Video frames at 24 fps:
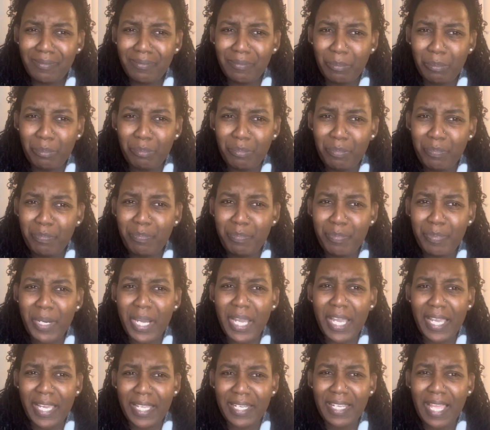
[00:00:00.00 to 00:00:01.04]

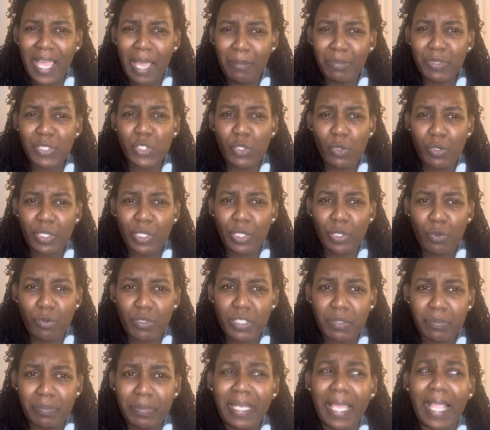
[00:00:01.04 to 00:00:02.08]
But I'm sure
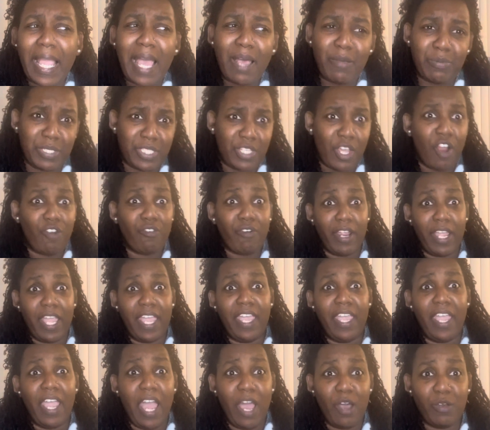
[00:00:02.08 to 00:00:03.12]
Dolores would be like, I'll start right
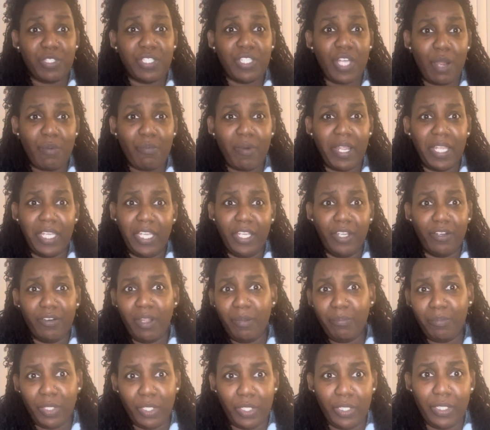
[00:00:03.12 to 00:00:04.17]
here. I'll start right here.
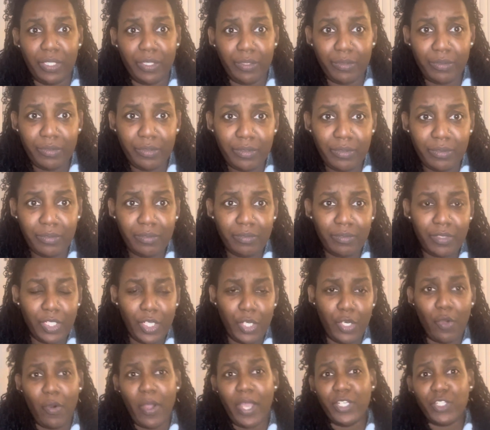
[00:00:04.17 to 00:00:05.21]
I'm good.
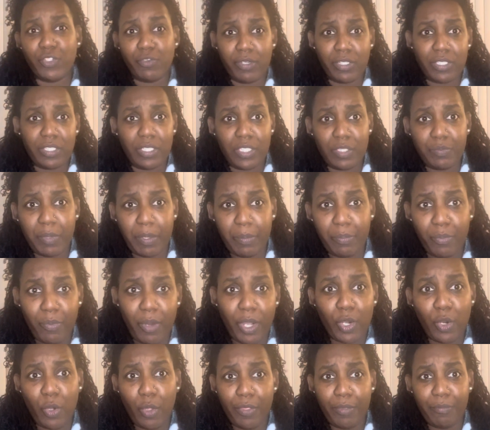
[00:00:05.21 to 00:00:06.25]
You know, I trust these people.
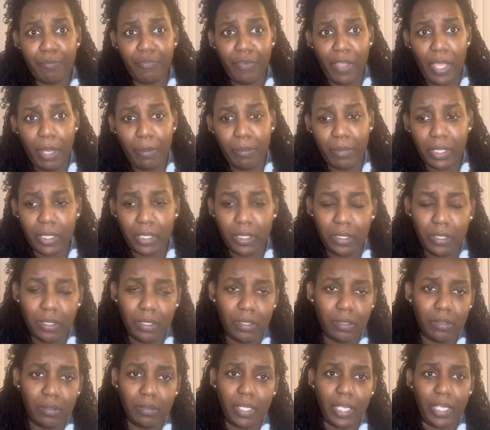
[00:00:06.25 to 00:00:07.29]
I call them family. You
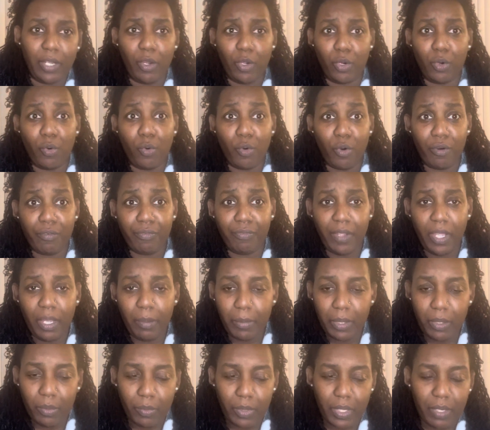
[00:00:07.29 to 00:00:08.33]
know, like I'll call her
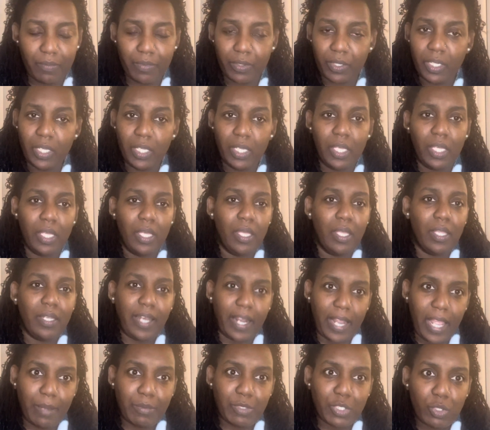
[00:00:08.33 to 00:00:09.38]
family or whatever.
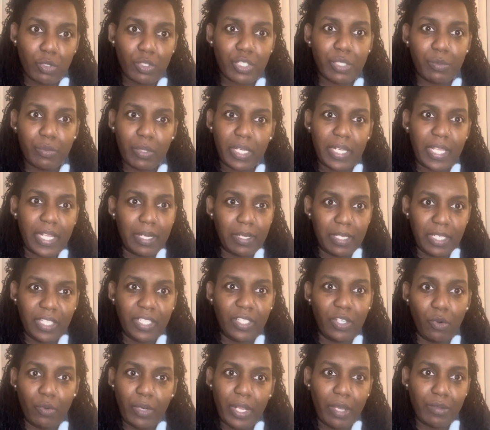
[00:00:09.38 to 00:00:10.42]
Like I'm sure she would have let it
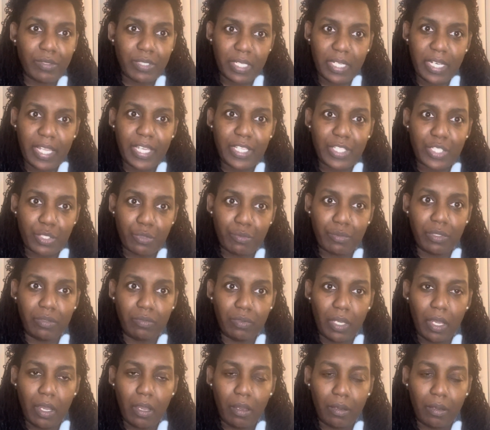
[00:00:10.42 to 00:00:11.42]
go down to the last 3 of y'all